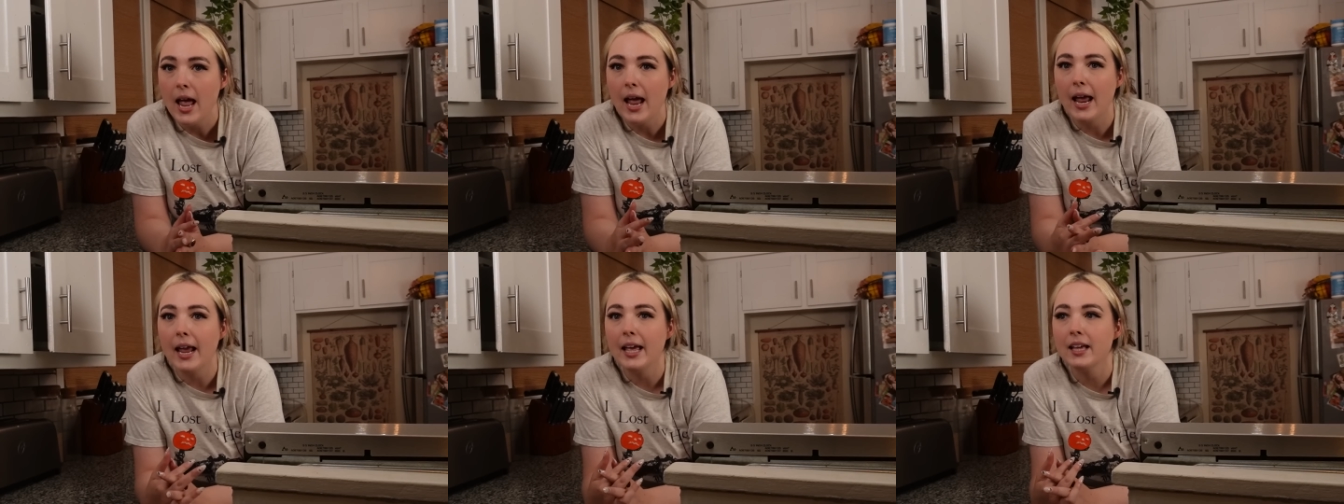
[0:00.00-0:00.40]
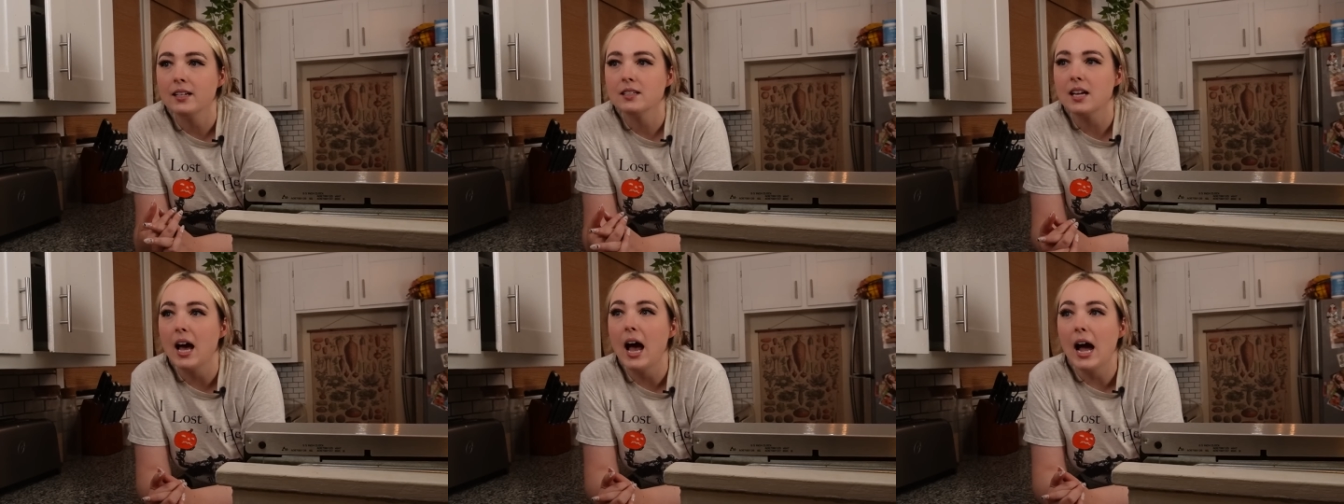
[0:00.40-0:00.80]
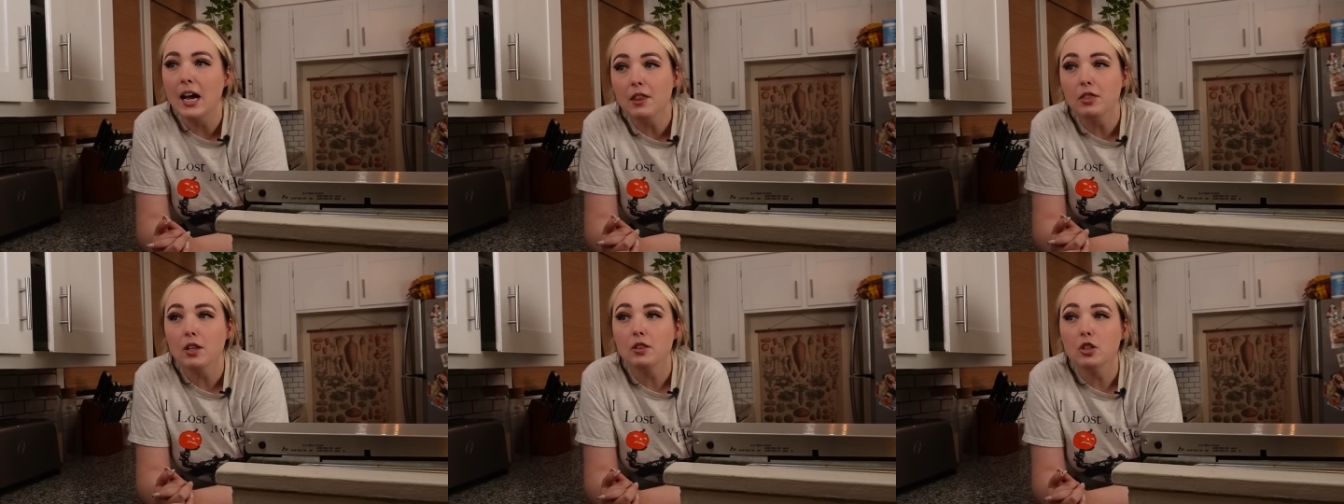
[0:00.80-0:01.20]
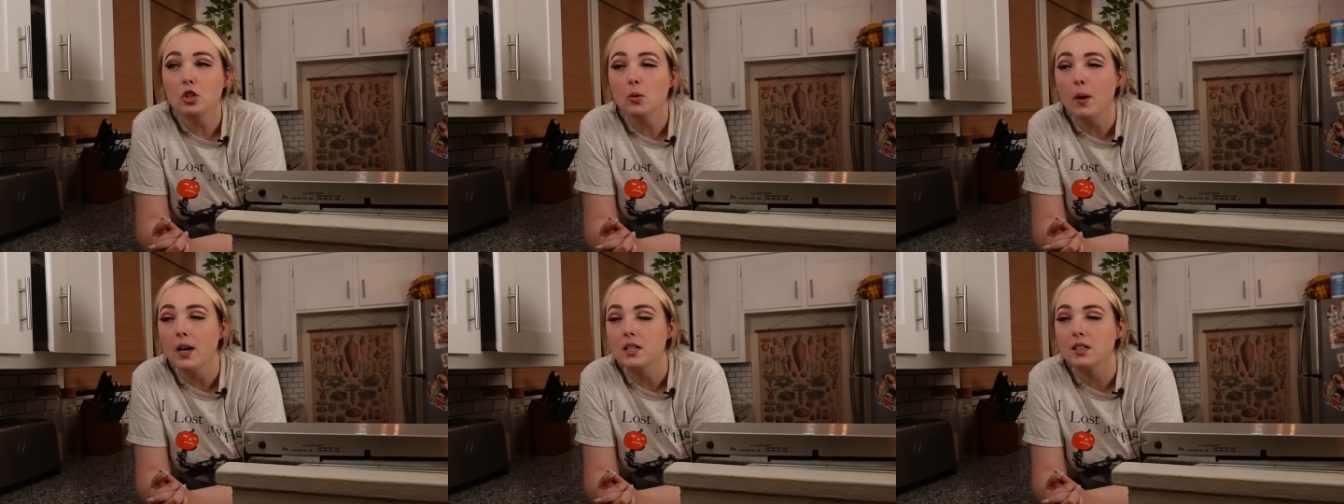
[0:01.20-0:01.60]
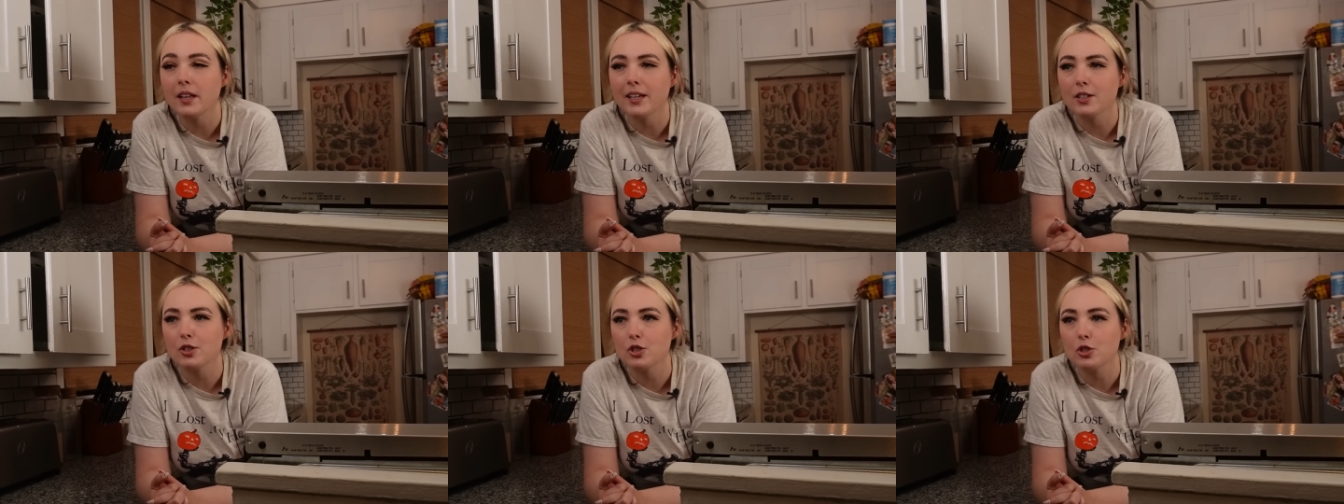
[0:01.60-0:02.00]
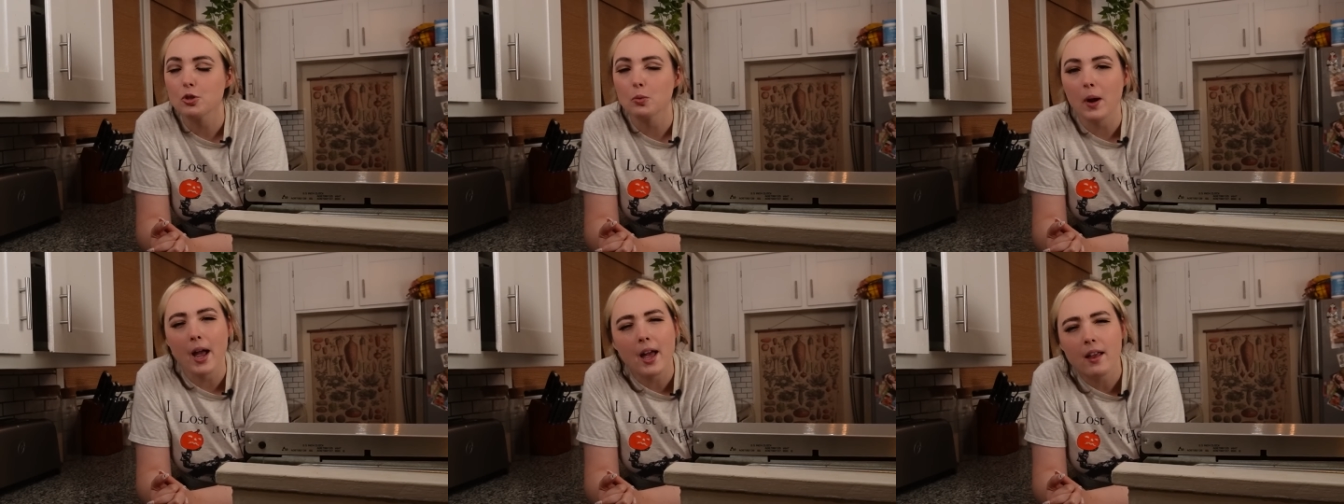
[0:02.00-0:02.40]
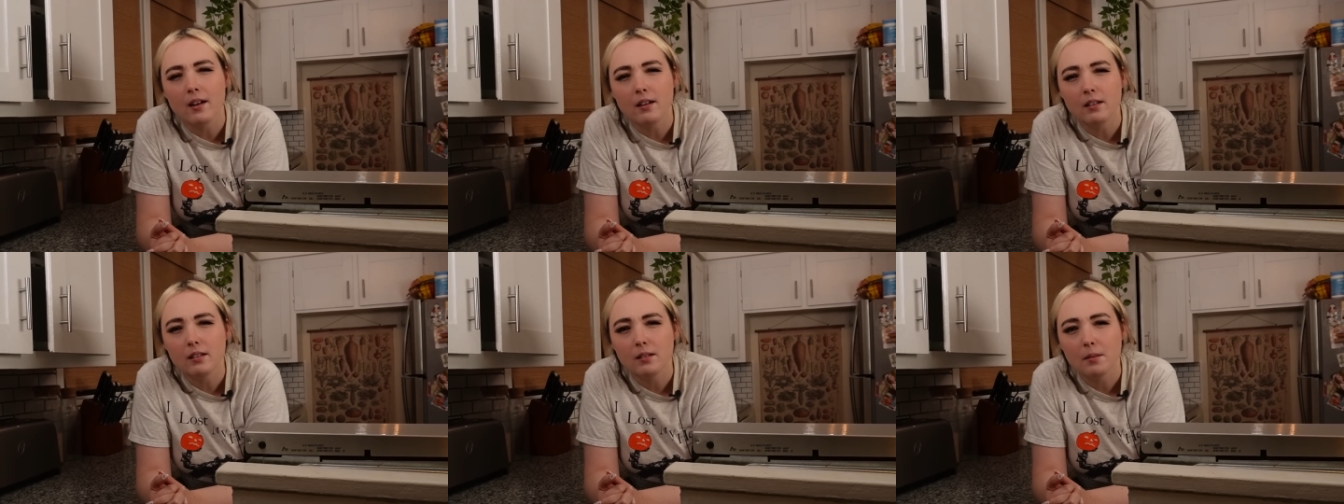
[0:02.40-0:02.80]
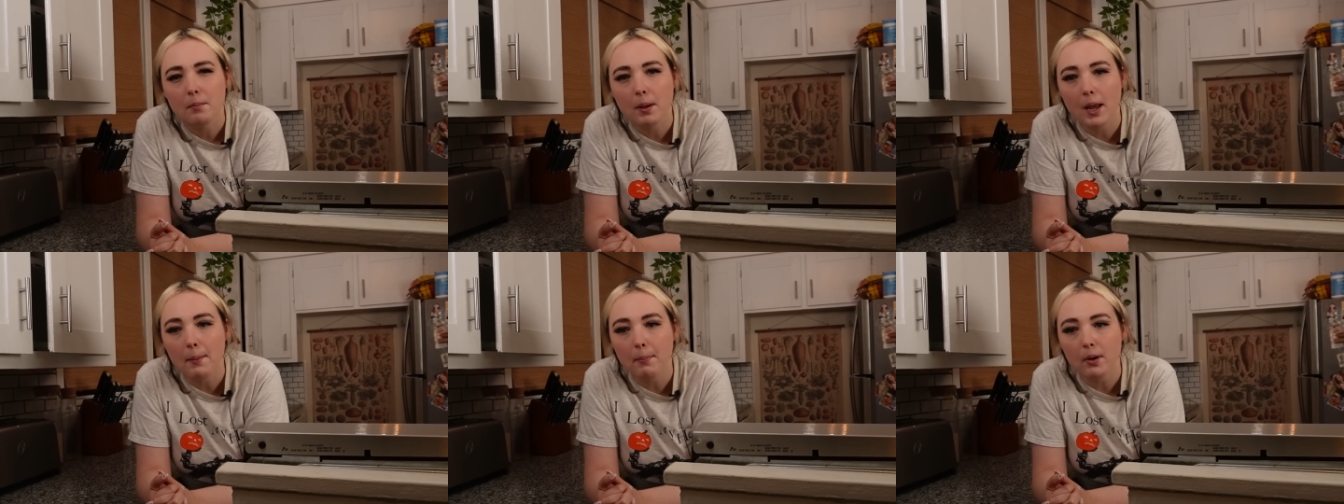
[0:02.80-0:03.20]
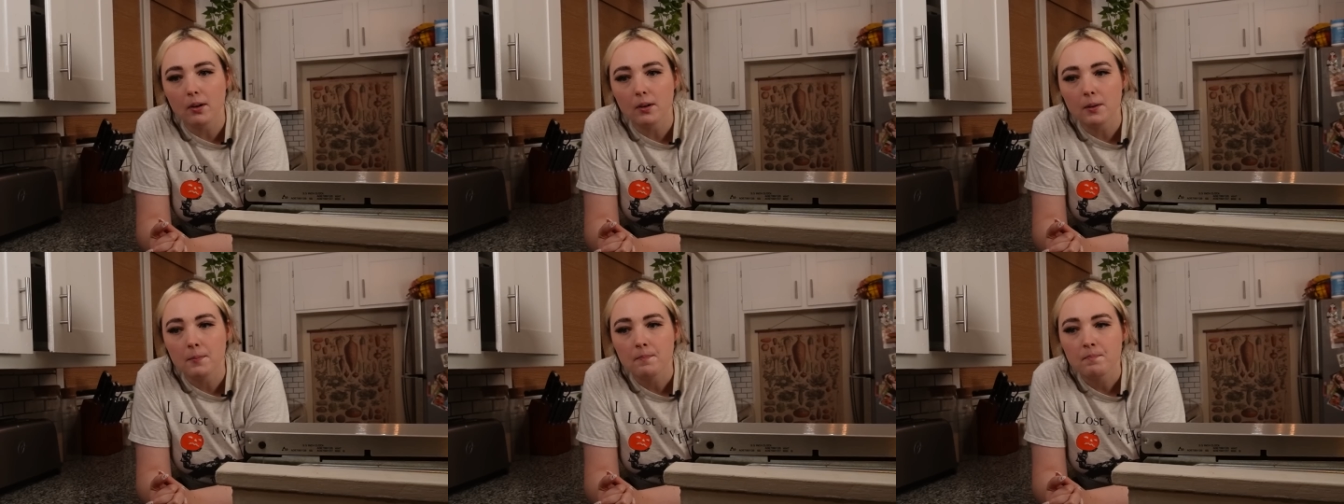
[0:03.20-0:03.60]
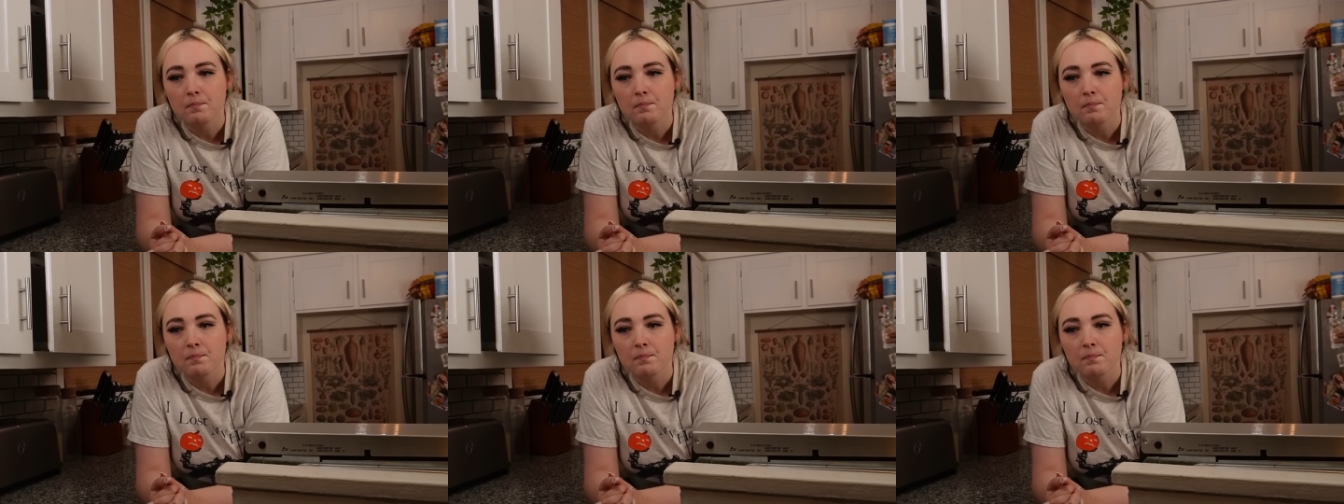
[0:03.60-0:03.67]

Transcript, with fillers: And I thought that you had to like shred paper,